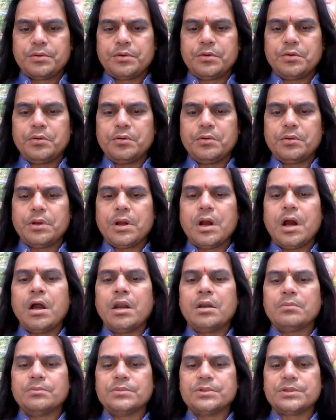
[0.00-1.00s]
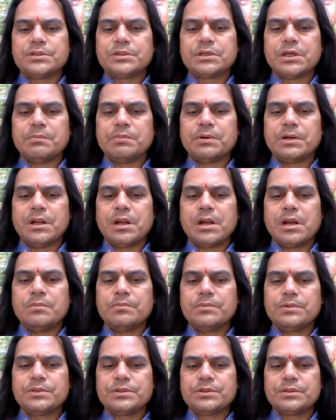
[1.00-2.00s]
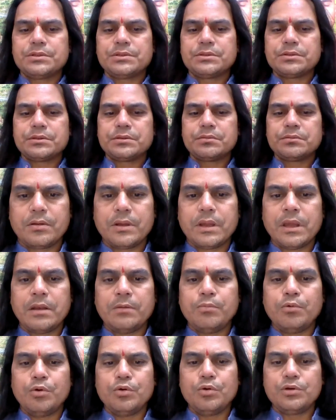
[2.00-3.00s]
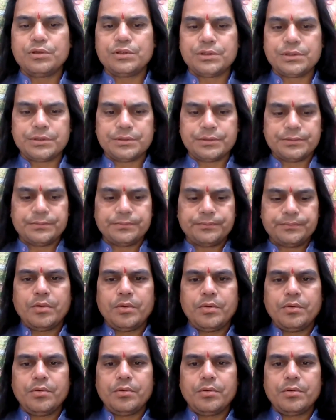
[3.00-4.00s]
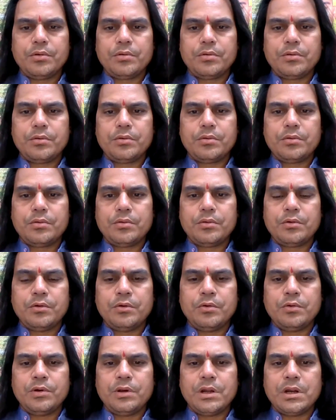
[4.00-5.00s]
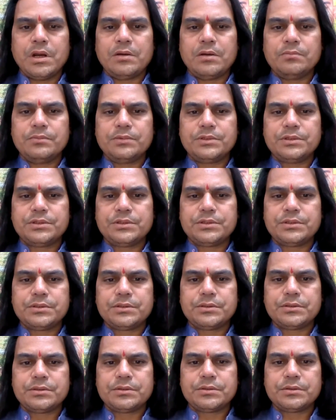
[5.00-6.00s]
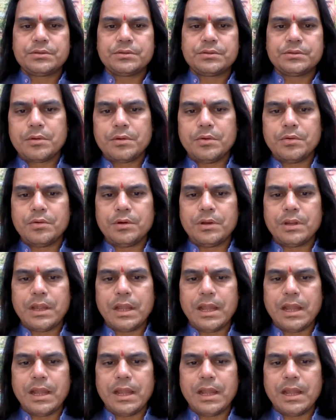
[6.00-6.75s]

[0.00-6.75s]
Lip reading: your arms, upper arms, elbows, your lower arms, your